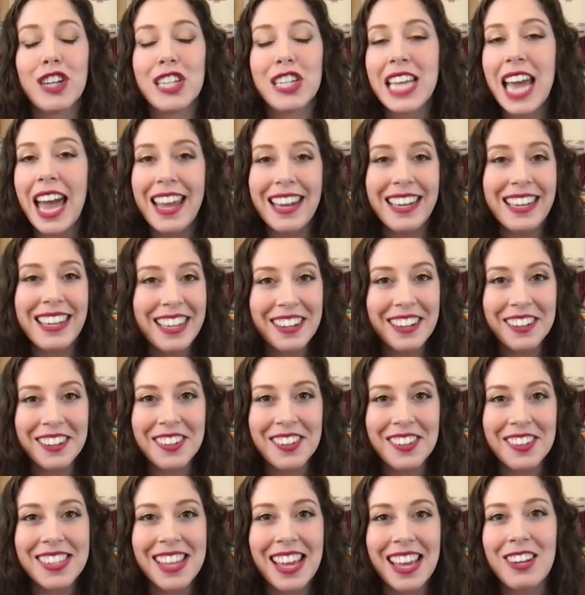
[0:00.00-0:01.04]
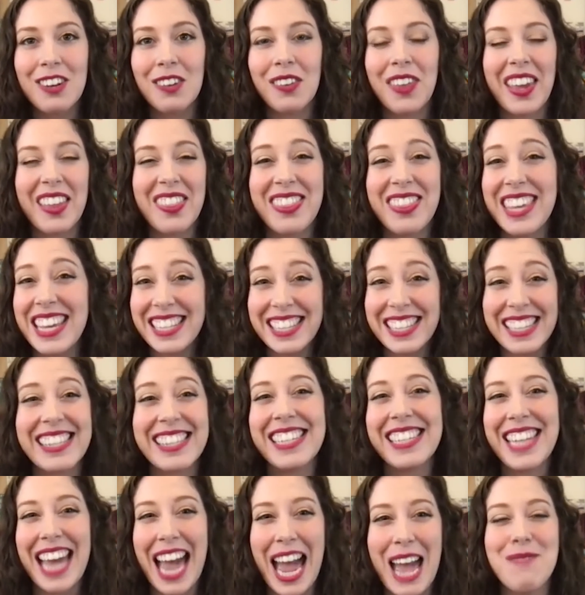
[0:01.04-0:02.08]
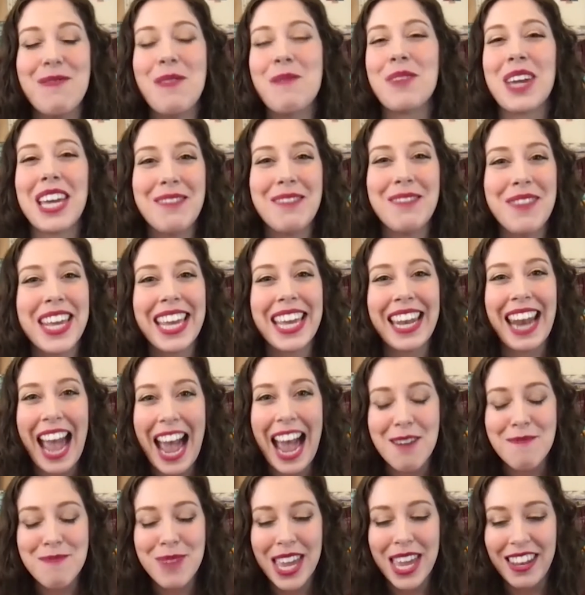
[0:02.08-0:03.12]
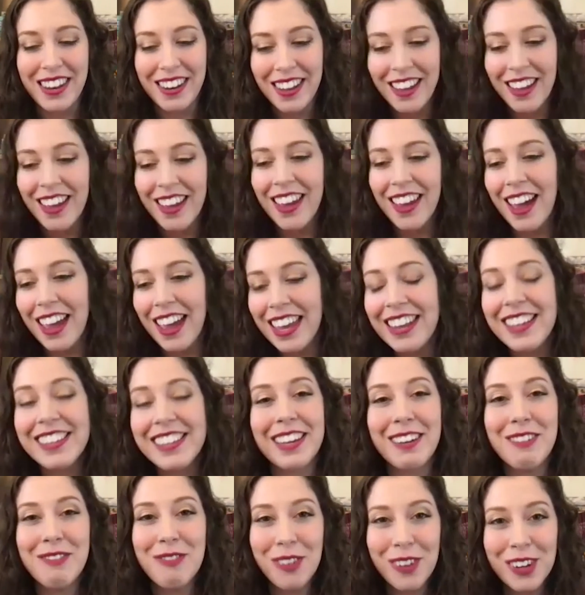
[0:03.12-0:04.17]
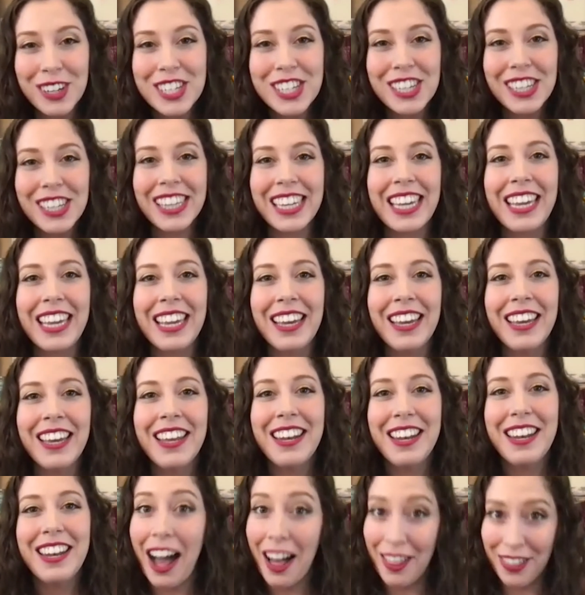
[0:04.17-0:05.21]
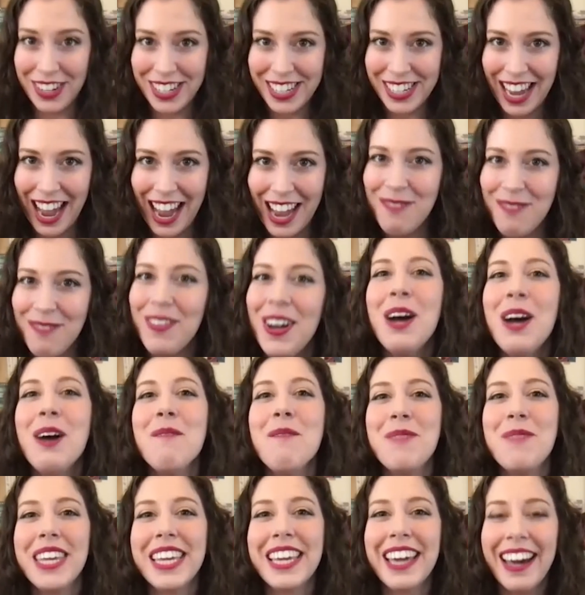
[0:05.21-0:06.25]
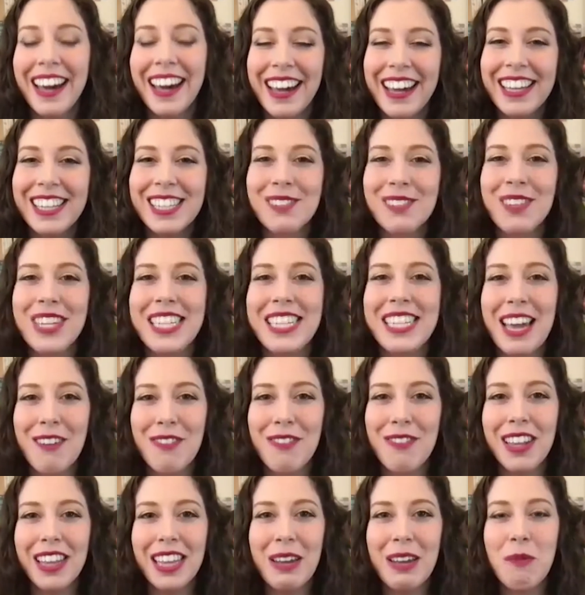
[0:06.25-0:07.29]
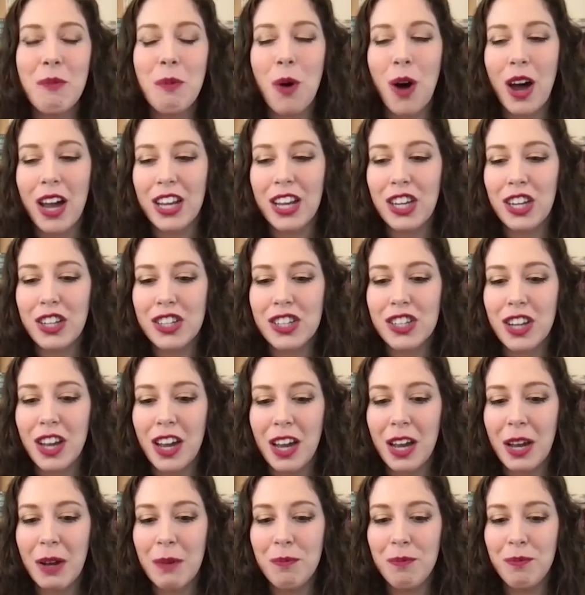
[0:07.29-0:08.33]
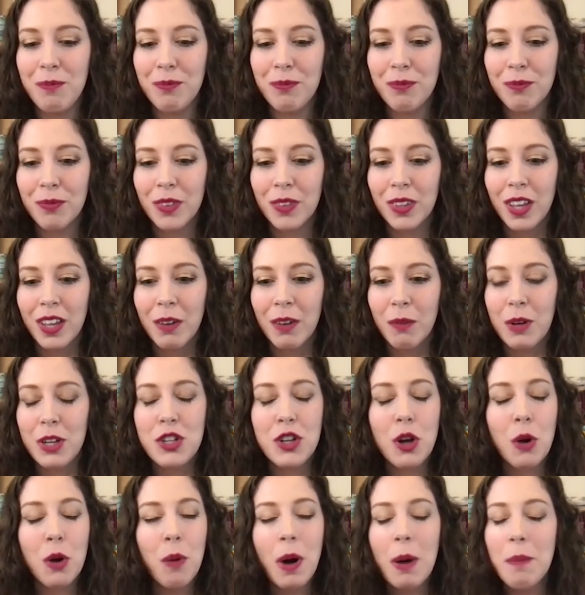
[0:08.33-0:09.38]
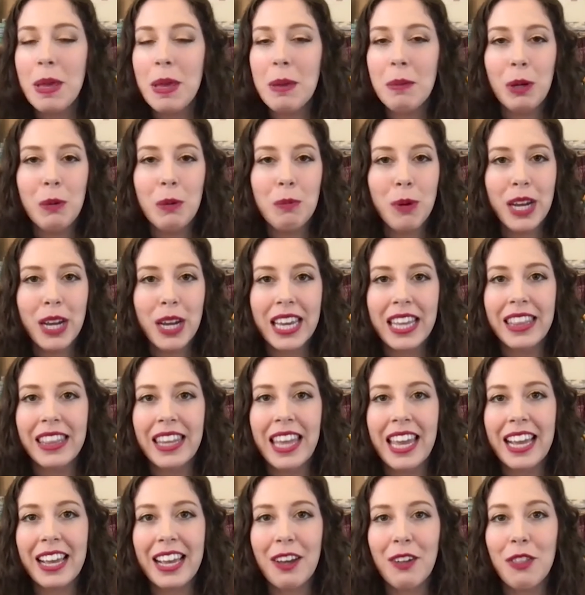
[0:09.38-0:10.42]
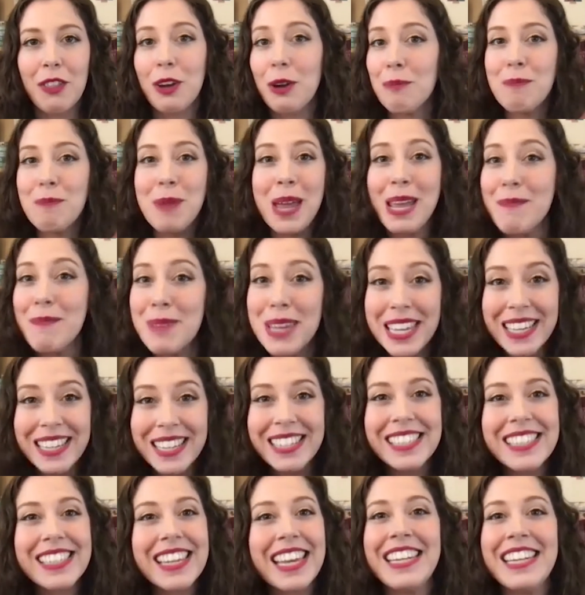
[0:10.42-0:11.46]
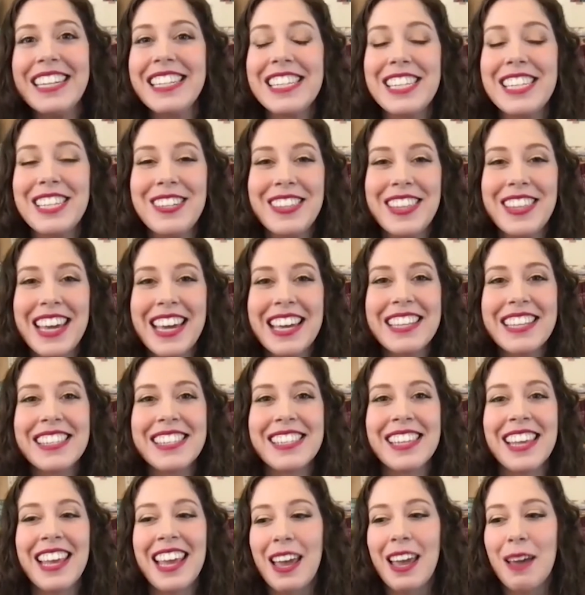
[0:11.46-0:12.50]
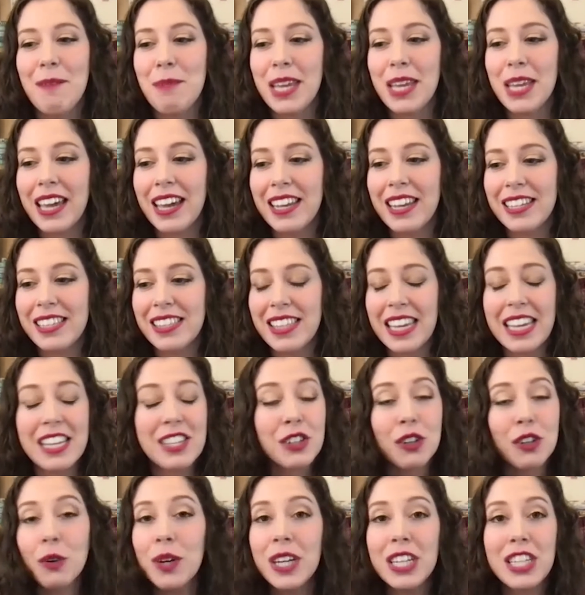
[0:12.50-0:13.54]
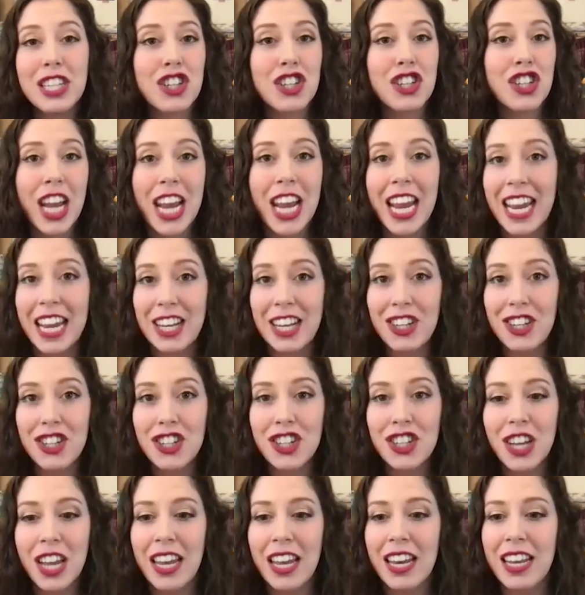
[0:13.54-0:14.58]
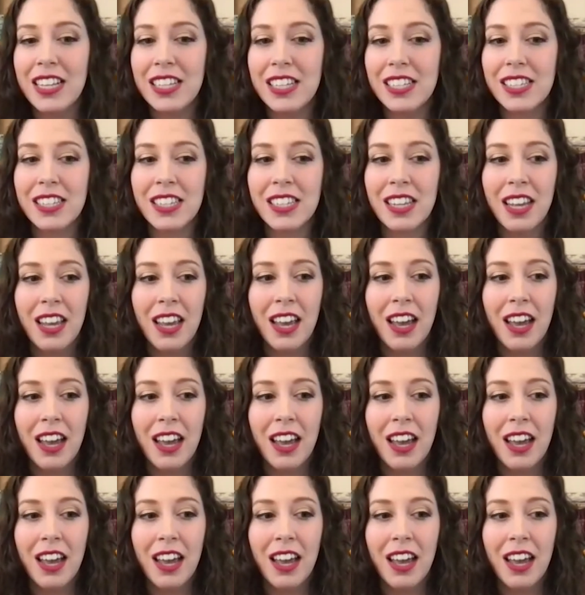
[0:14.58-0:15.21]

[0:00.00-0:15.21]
for 10 years and you're like, this is the time I'm going to make it happen, it is unfortunately not the time, because we definitely want, we don't want people to bring in like their babies into this, because things are going to change. It is,